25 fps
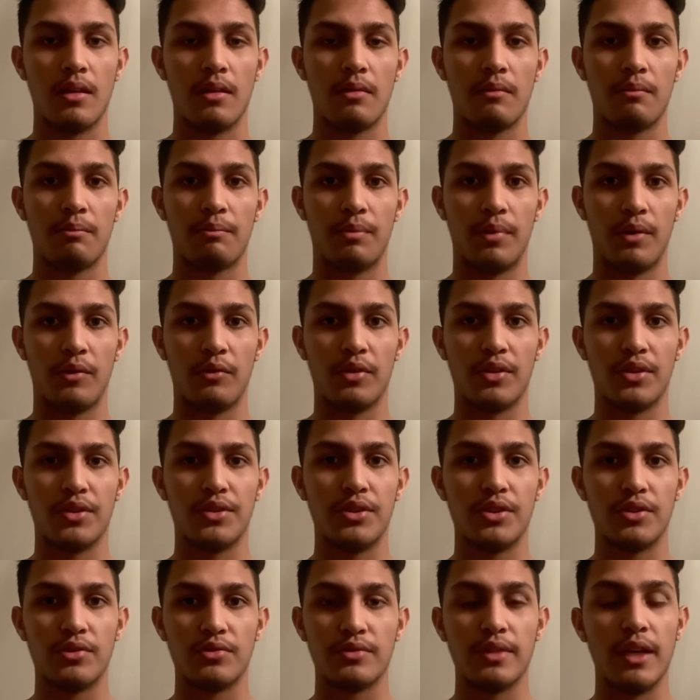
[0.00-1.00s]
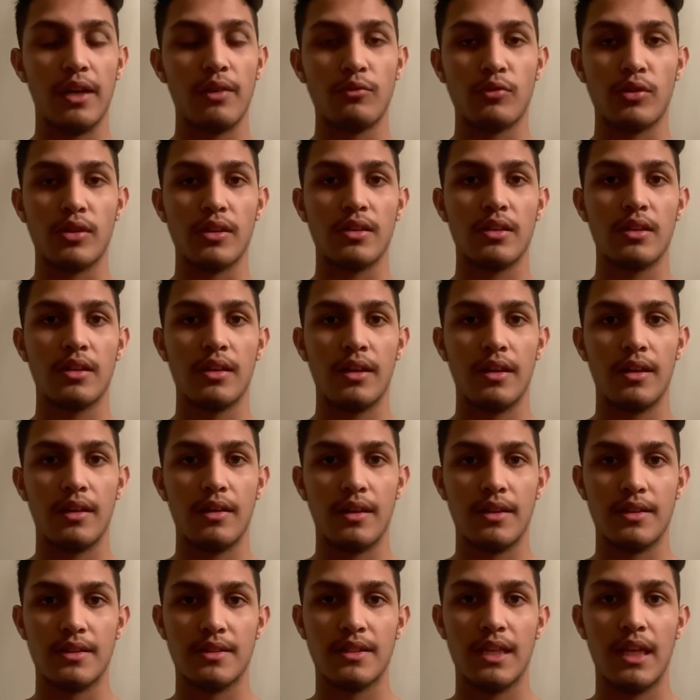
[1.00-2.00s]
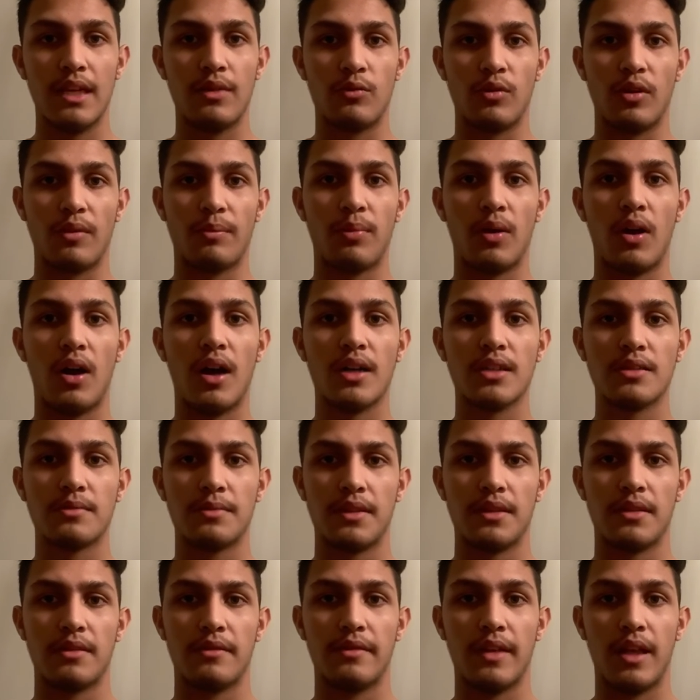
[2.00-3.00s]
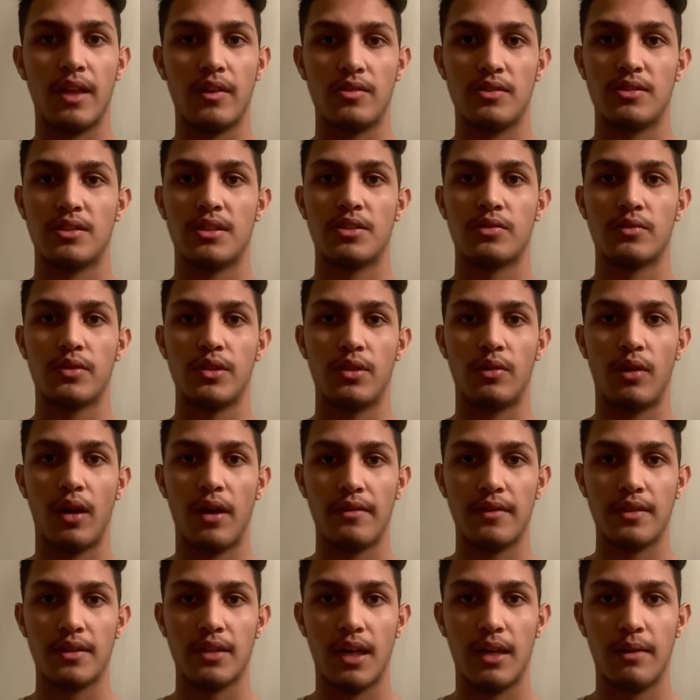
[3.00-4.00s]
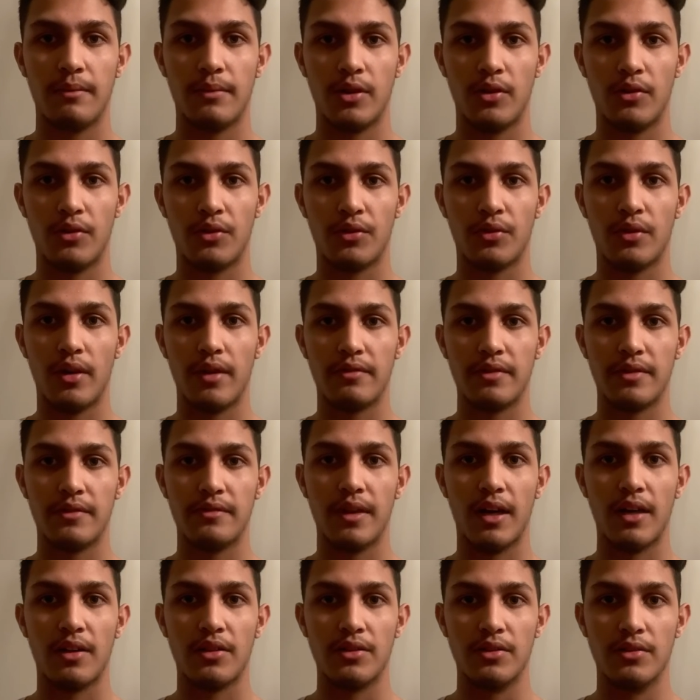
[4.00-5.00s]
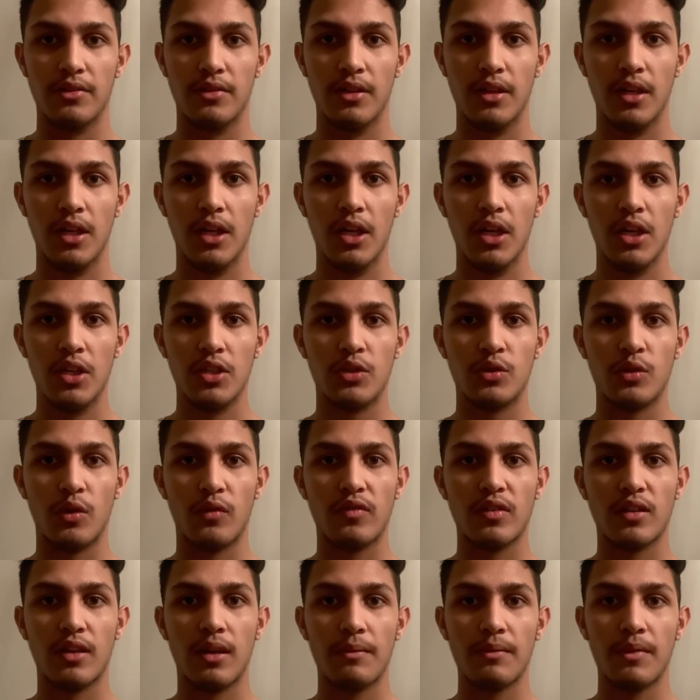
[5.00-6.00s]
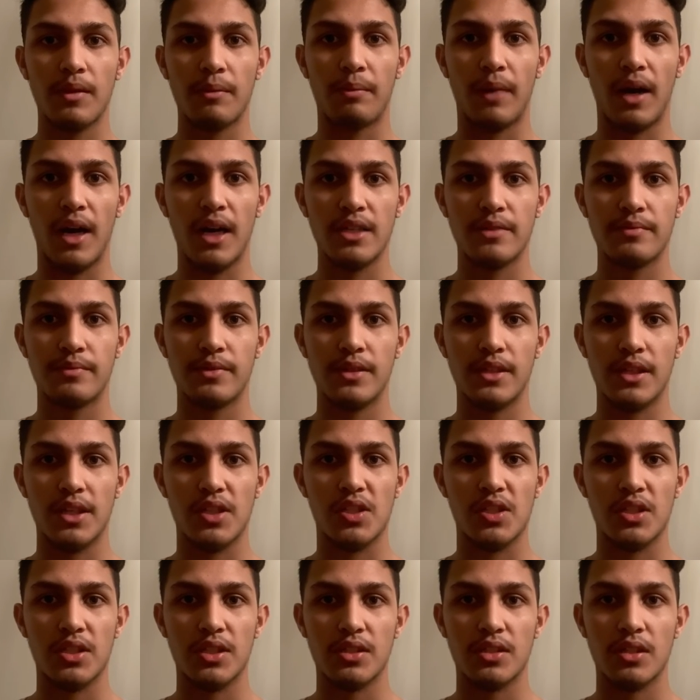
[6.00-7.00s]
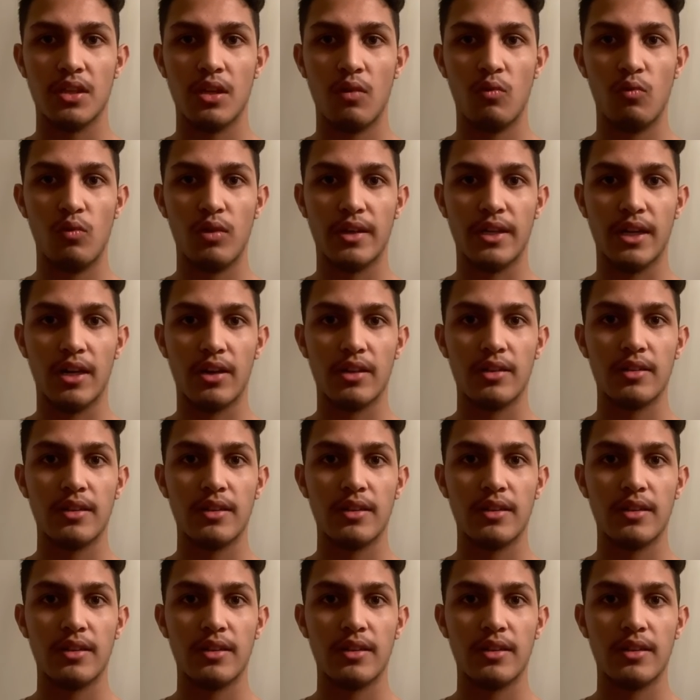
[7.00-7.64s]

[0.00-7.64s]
but with a neural network, instead we're approximating the values since we don't have the time to go through every value. To overcome the bias prediction, we calculate